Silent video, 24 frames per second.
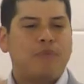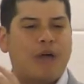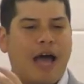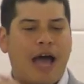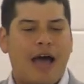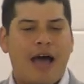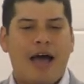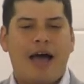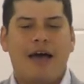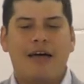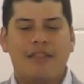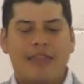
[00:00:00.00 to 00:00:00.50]
uh,
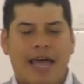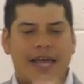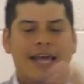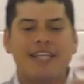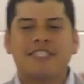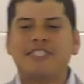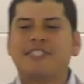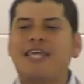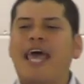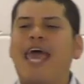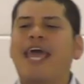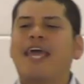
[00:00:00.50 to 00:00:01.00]
uh that
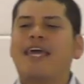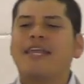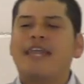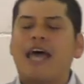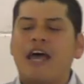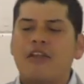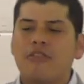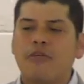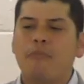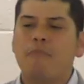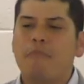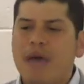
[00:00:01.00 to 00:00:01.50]
gets taken out
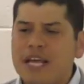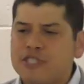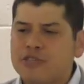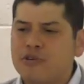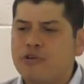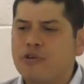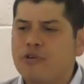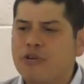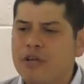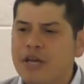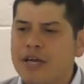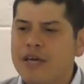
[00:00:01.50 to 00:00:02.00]
of the
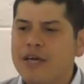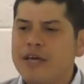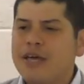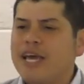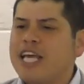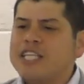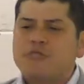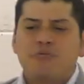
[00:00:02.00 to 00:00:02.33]
metal is